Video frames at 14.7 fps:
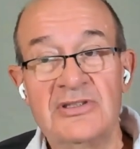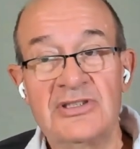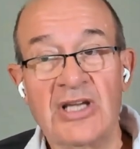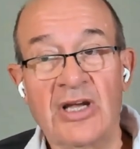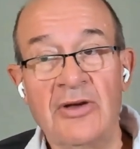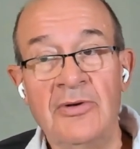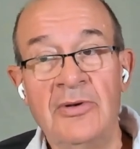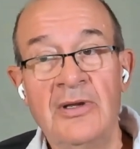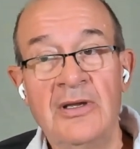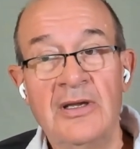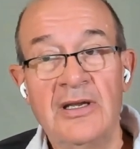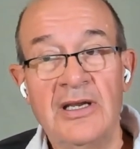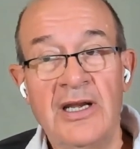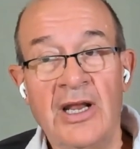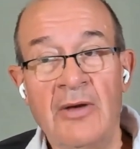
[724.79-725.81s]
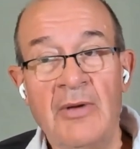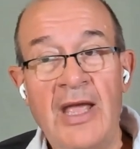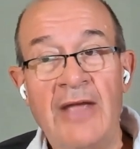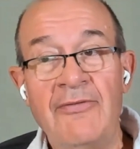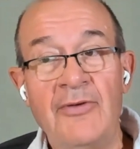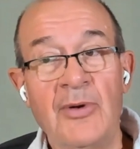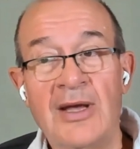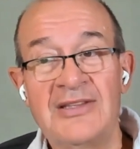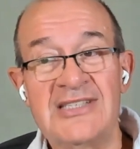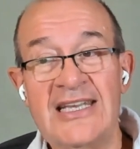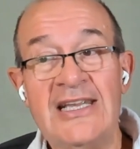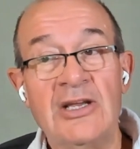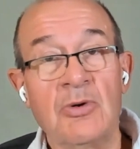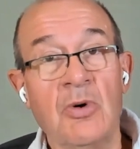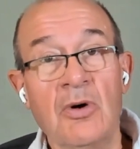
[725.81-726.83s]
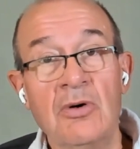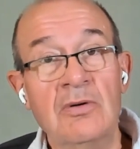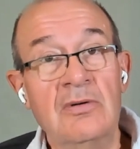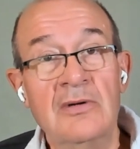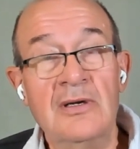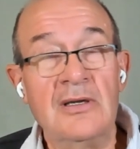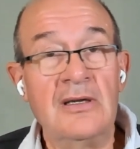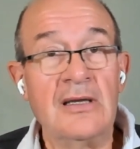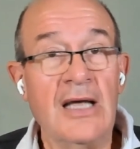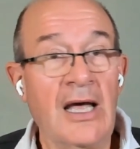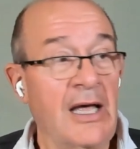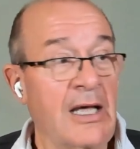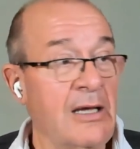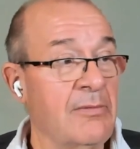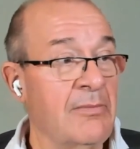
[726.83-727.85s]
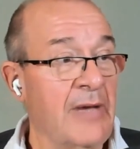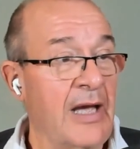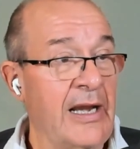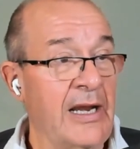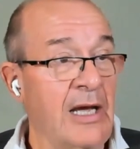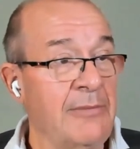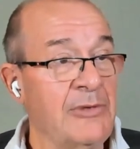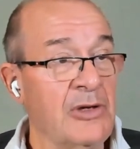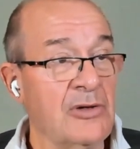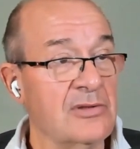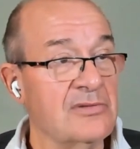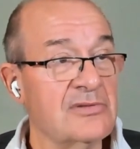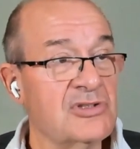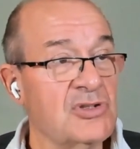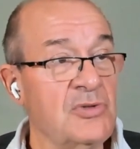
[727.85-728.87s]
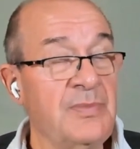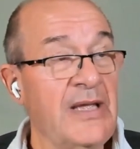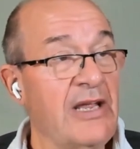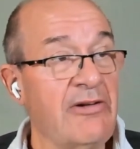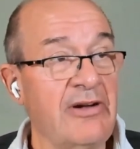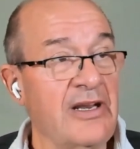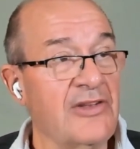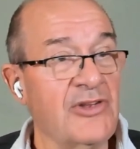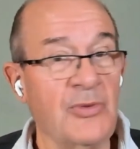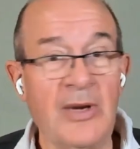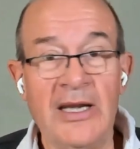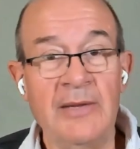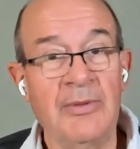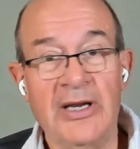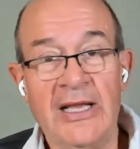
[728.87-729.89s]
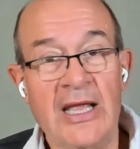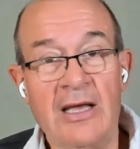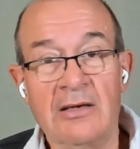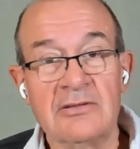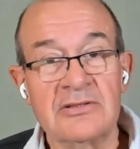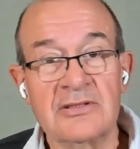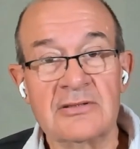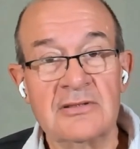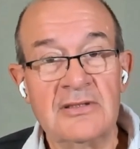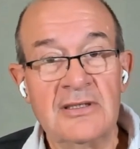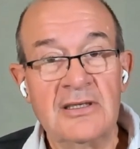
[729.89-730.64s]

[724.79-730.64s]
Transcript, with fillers: So, you know, everyone's equal, um, and I'm not superior to anybody else.